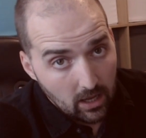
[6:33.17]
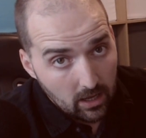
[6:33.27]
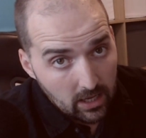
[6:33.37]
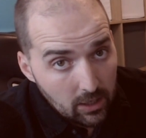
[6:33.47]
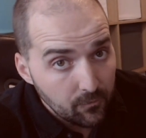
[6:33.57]

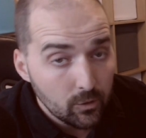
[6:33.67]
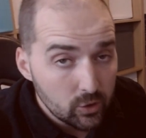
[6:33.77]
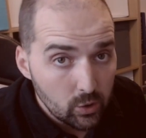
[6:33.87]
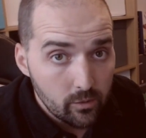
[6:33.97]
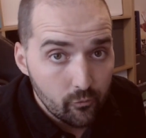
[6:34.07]
If you're
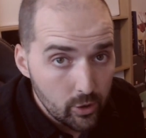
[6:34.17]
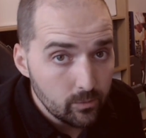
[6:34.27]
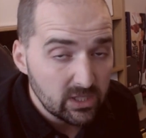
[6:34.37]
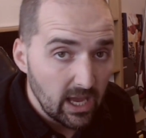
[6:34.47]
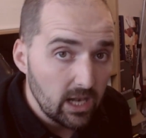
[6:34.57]
doing room
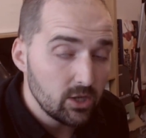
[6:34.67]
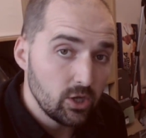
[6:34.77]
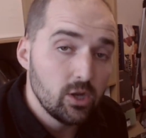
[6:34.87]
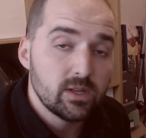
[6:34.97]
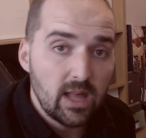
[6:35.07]
scale and
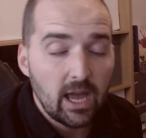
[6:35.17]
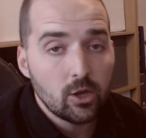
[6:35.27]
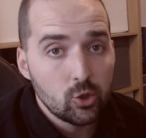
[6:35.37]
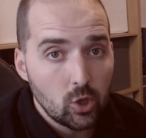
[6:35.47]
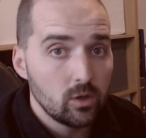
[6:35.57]
you're using the hand
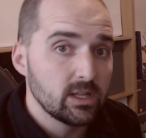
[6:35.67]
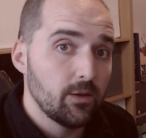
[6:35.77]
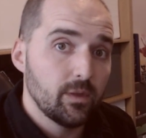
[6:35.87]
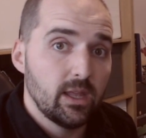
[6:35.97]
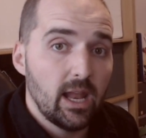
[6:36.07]
controllers and
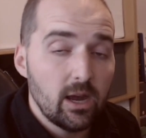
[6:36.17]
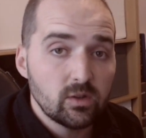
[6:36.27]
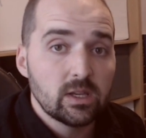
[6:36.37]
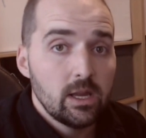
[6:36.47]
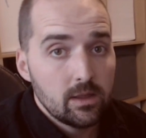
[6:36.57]
everything
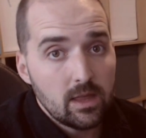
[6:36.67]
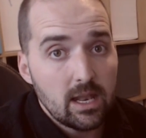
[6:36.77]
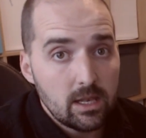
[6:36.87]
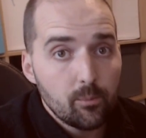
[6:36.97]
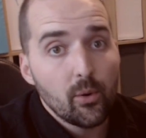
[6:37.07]
else,
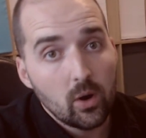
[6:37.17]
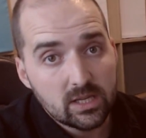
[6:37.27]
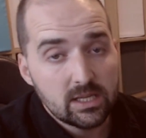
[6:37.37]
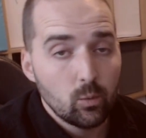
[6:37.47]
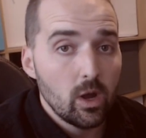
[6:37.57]
then the
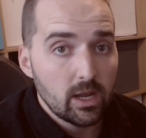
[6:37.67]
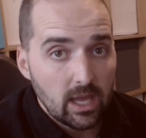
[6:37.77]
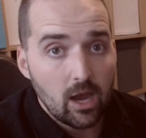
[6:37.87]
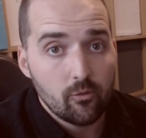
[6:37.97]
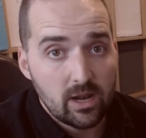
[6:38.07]
prices work
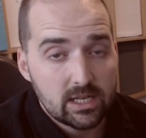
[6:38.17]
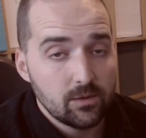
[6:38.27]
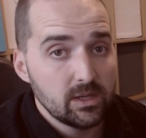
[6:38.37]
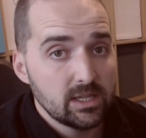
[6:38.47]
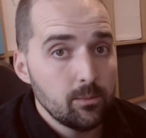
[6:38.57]
out
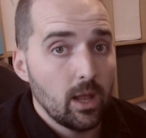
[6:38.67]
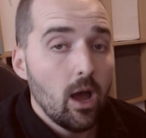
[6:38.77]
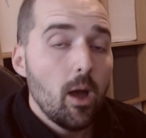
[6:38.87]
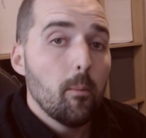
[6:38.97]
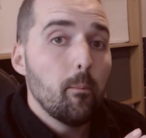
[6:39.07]
relatively similar.
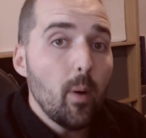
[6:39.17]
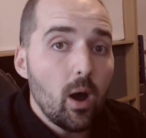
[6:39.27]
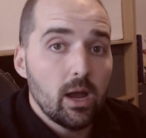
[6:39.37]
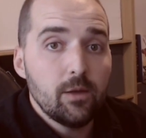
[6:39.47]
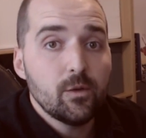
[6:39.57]

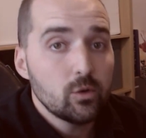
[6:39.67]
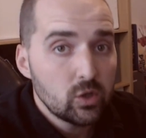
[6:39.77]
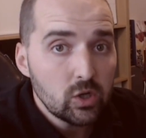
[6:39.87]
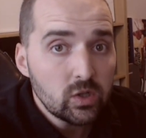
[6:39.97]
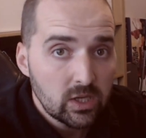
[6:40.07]
But if you're
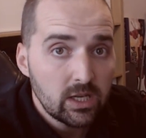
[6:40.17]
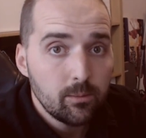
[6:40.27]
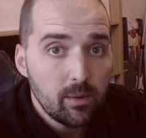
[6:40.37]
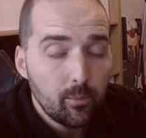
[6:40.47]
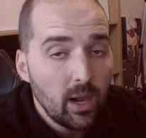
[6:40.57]
just going to
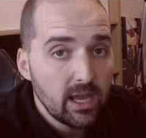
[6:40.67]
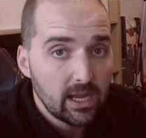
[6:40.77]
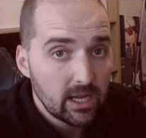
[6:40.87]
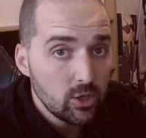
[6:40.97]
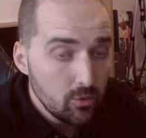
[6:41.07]
be
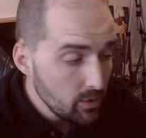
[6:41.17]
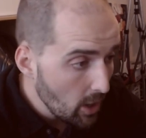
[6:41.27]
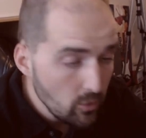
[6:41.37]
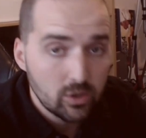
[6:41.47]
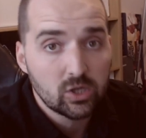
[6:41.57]
playing, and you know
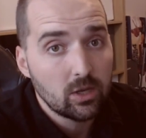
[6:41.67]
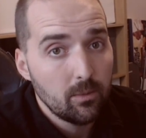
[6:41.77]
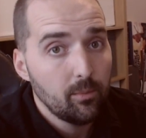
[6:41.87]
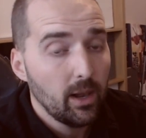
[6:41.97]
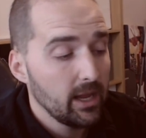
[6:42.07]
you're just going
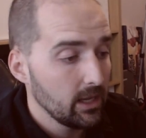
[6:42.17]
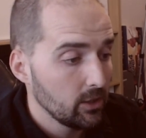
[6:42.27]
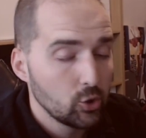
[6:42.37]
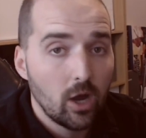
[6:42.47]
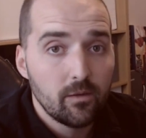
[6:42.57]
to be playing
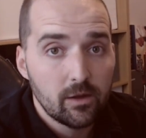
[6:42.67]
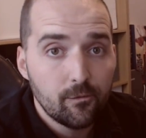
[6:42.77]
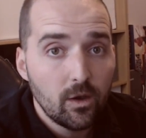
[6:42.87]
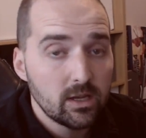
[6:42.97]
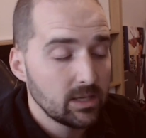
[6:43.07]
driving and
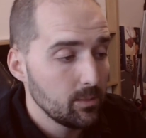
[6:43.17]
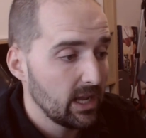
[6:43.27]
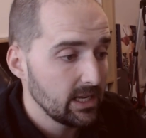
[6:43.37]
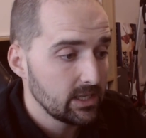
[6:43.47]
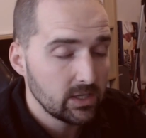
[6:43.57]
flight
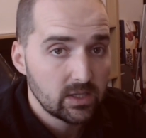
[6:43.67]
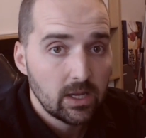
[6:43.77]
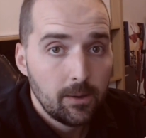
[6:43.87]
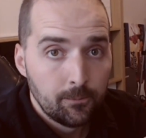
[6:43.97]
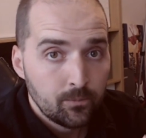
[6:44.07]
simulators,
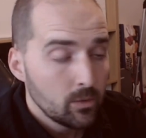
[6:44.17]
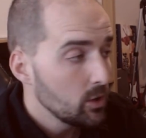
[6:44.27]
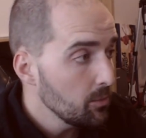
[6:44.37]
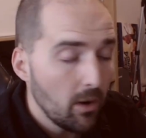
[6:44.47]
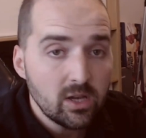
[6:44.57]

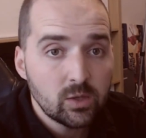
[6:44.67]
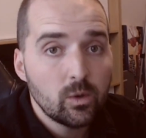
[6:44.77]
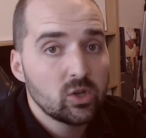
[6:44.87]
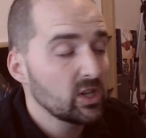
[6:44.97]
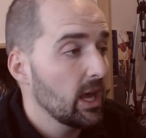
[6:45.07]
you might as
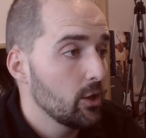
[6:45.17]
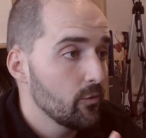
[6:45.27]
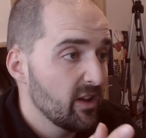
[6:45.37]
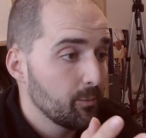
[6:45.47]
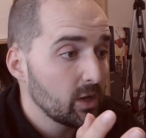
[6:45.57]
well just get the
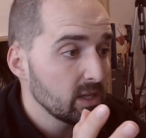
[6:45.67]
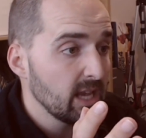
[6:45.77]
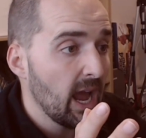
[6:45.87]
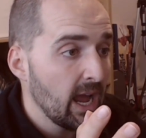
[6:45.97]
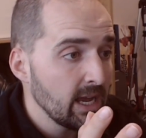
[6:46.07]
Rift, because
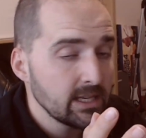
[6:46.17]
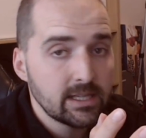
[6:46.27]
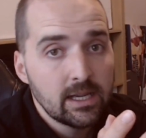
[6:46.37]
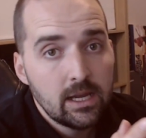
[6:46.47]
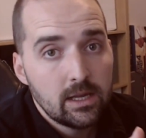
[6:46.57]
it
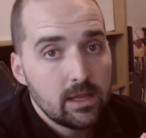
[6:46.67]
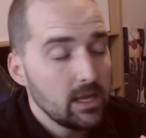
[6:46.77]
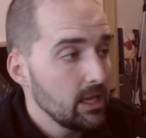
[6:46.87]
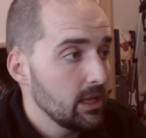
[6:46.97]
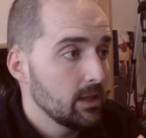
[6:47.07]
has
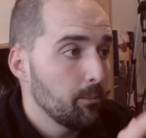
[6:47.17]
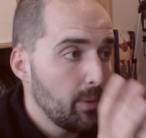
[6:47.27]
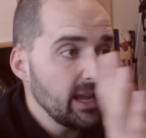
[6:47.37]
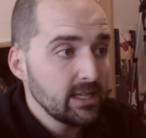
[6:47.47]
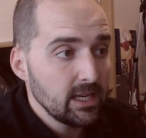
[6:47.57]
the
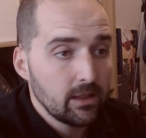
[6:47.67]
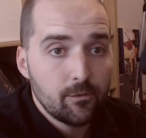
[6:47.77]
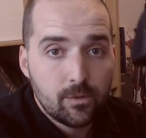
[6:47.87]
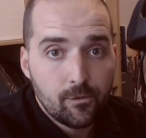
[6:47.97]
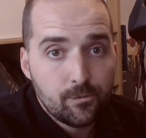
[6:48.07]
basic,
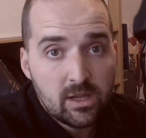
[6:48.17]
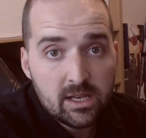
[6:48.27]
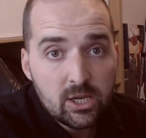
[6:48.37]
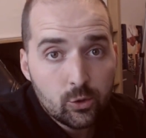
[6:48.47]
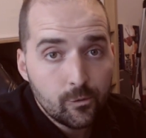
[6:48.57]
the
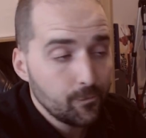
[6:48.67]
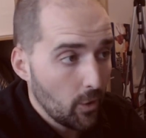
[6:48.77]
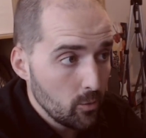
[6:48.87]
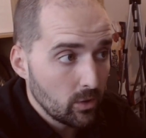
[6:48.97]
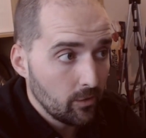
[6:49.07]
initial
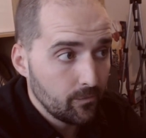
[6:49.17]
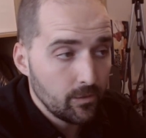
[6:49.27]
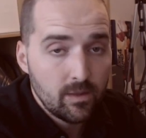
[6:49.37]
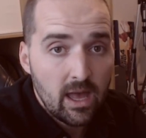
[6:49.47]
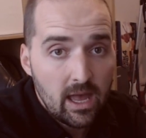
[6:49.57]
phone
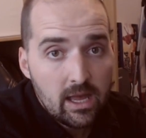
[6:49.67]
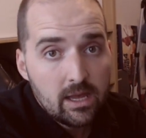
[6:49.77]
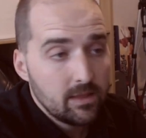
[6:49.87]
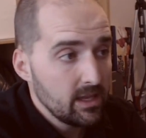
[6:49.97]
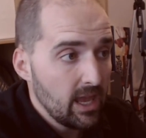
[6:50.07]
comfort there,
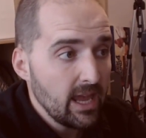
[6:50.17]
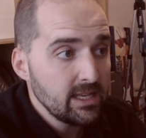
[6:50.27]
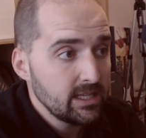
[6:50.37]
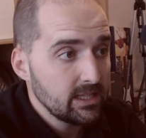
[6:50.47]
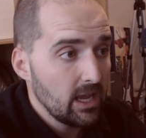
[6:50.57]
the
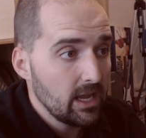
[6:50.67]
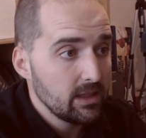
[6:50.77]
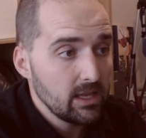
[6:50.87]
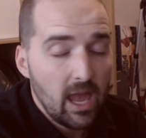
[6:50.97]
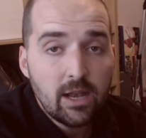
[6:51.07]

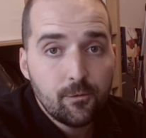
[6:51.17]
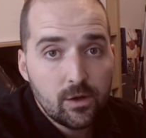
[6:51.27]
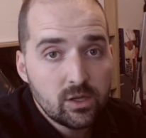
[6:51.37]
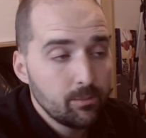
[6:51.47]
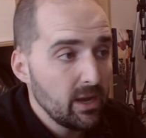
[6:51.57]

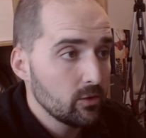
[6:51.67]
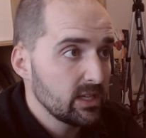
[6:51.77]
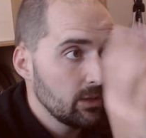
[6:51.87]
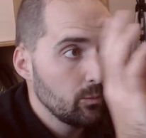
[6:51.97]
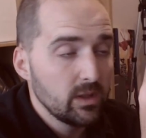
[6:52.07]
headphones
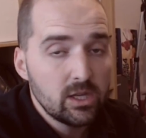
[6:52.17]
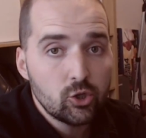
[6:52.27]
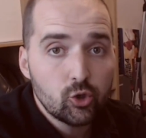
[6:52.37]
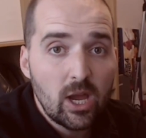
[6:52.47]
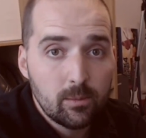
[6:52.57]
built in with the
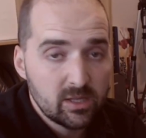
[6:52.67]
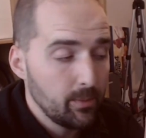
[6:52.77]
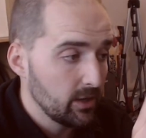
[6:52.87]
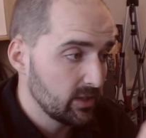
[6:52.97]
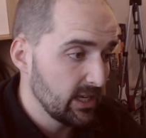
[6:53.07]
strap that's
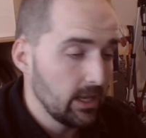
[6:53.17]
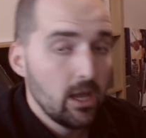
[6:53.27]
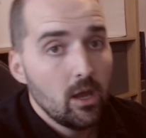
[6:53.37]
built in.